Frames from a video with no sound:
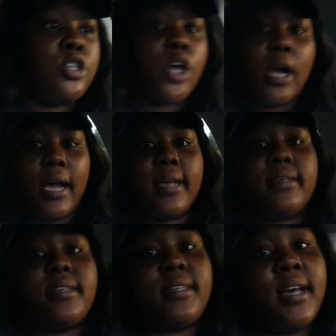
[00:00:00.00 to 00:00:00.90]
so
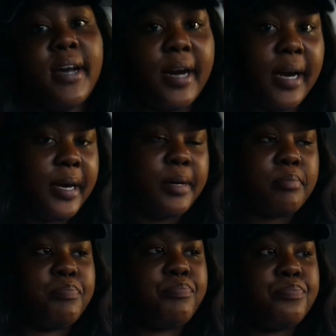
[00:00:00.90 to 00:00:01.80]
guys,
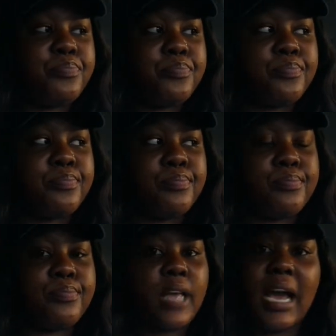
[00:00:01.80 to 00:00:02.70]
I
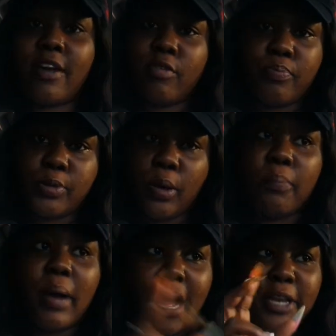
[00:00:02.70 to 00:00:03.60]
have
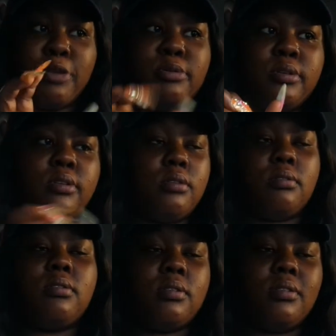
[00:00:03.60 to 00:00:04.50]
some bad news.
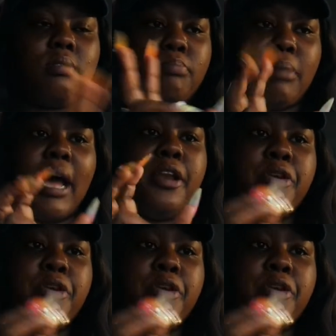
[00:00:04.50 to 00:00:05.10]
It's bad